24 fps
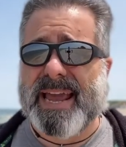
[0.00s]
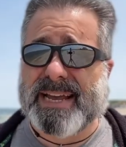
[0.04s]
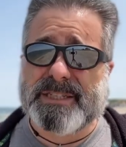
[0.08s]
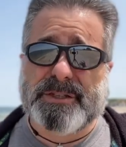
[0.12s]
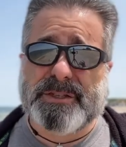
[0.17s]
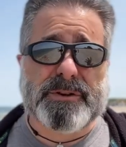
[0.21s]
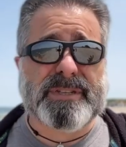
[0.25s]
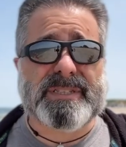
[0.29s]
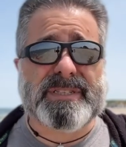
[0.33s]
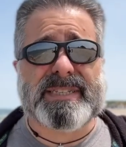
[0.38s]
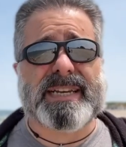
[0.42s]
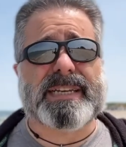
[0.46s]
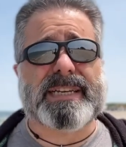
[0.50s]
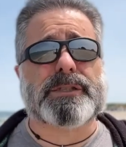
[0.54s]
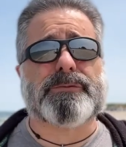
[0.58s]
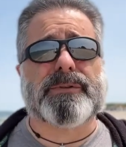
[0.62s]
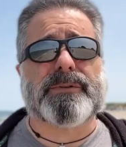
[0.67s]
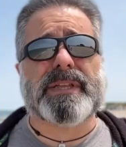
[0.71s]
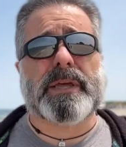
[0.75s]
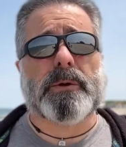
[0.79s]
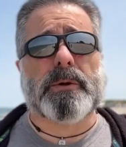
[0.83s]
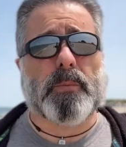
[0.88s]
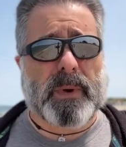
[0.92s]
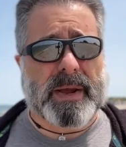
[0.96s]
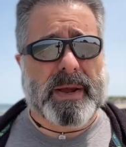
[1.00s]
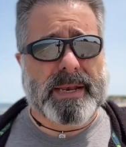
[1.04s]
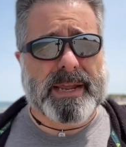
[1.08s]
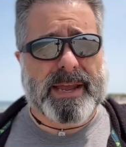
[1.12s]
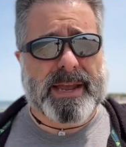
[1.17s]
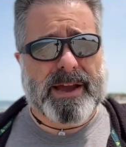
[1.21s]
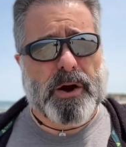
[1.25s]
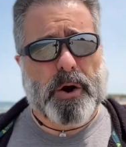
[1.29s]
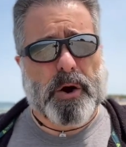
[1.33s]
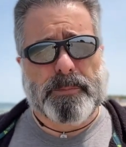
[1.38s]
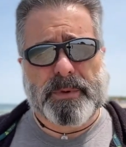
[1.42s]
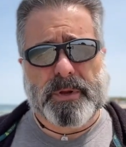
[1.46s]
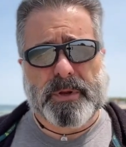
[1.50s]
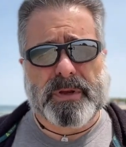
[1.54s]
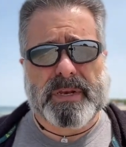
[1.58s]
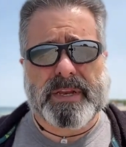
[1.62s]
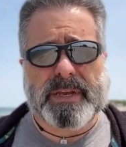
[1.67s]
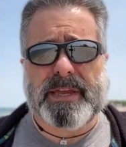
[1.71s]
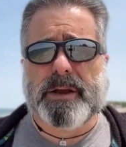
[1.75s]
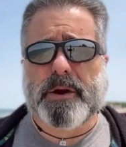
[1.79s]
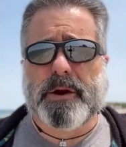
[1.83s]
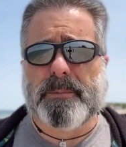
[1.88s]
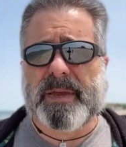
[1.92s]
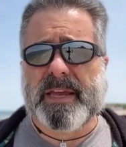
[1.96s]
As you can see, it's really windy. I hope you can
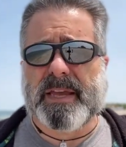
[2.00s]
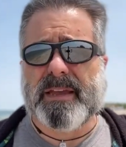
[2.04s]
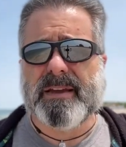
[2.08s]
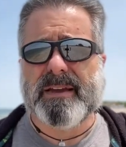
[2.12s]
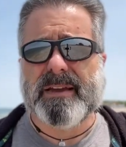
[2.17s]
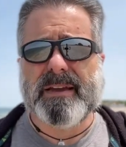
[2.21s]
hear me.